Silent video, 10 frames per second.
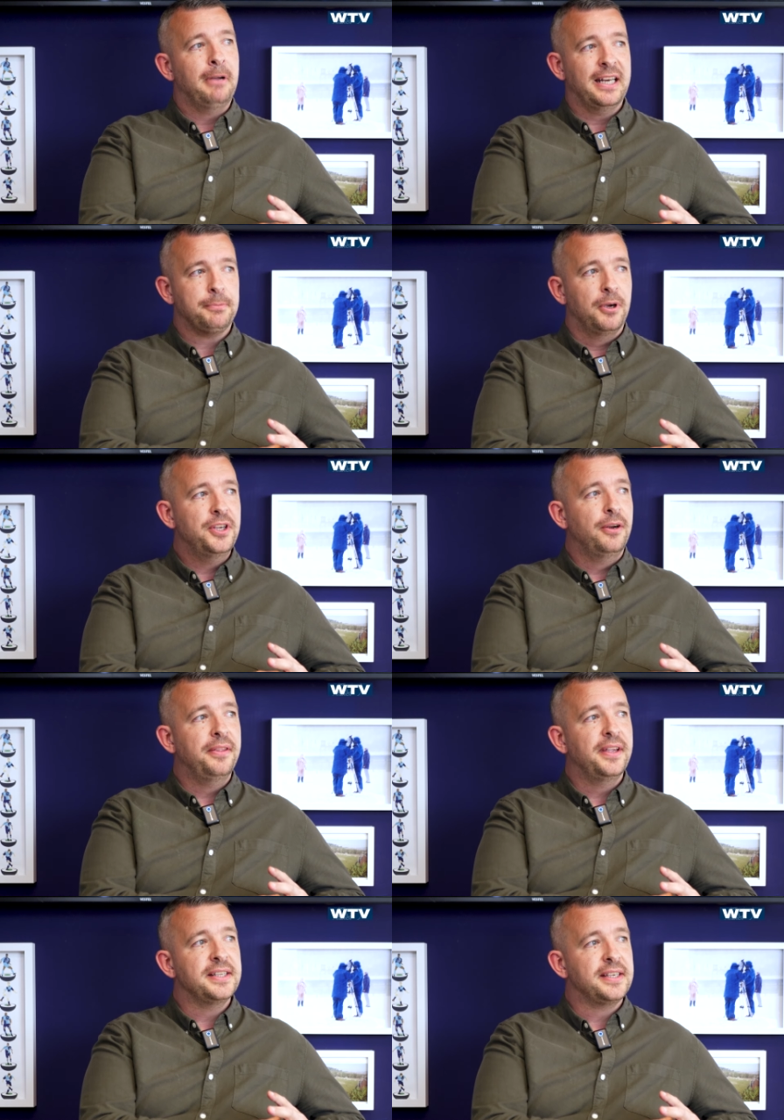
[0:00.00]
And I suppose the only
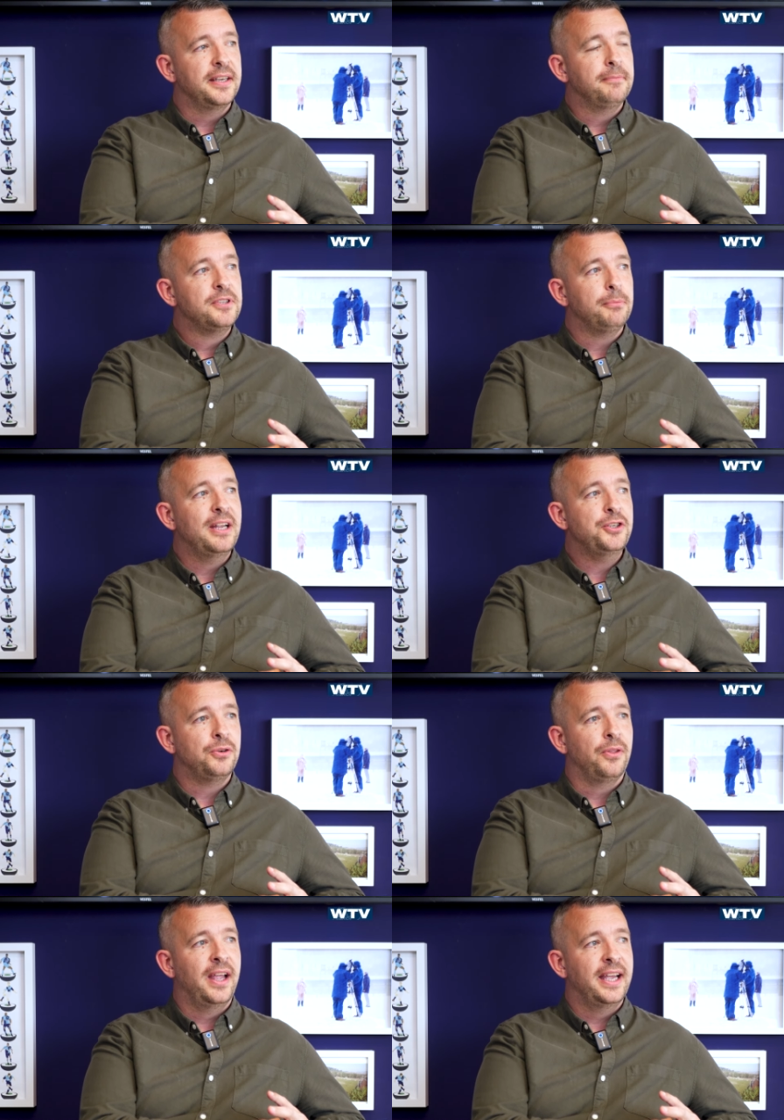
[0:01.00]
thing to, to
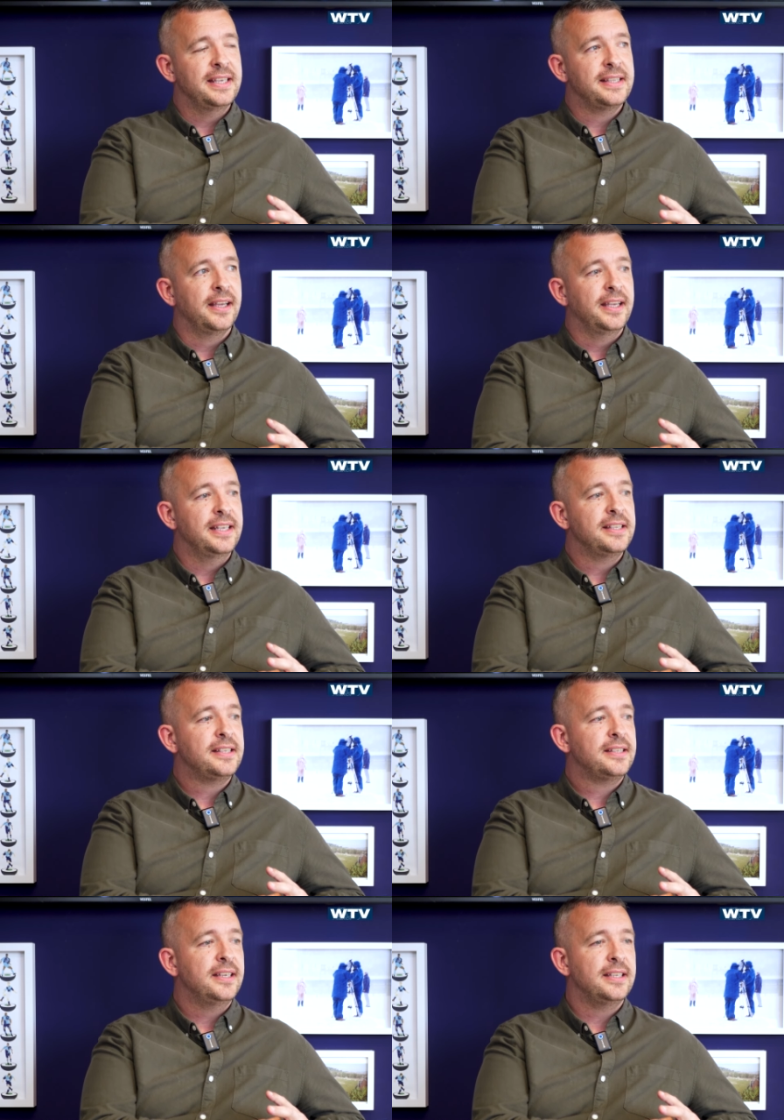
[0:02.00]
mention on that is that
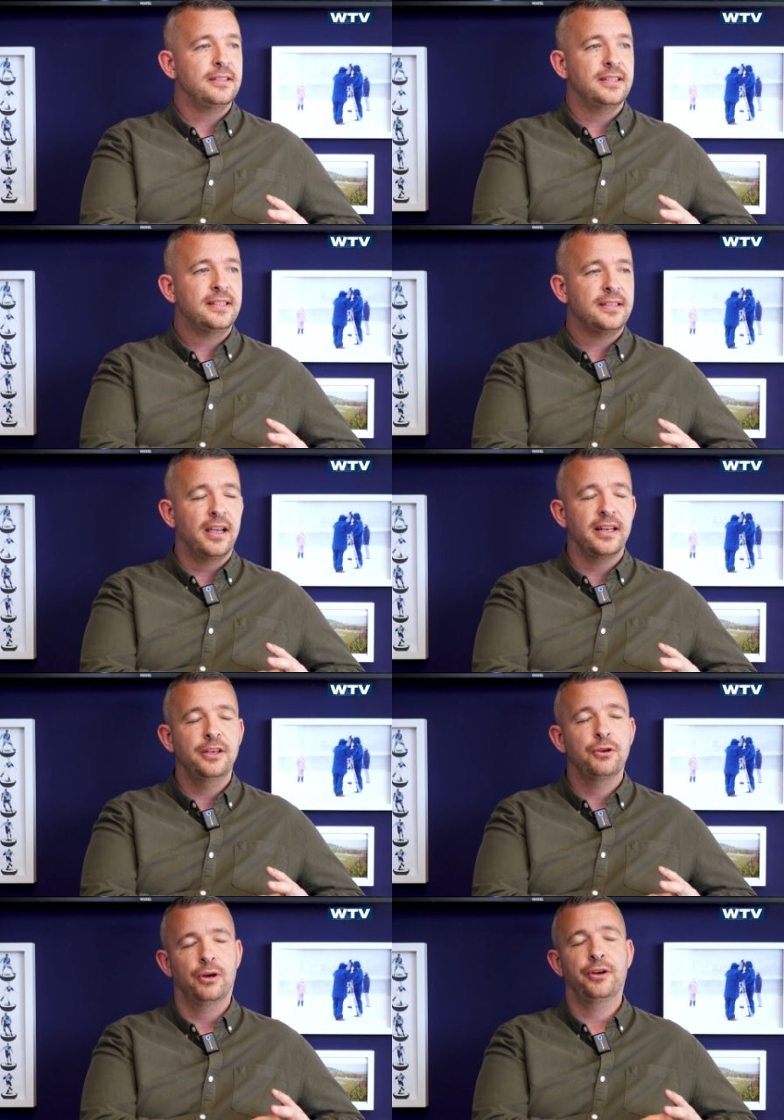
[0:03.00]
it's it's
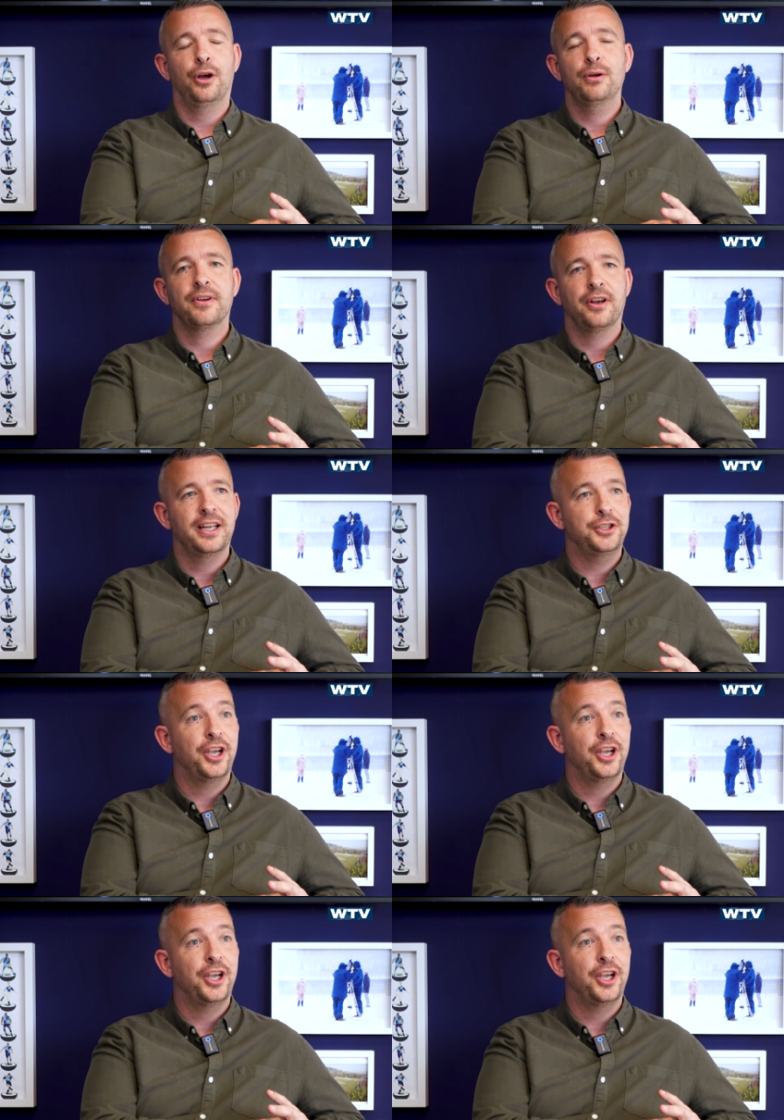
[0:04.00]
certainly not an overnight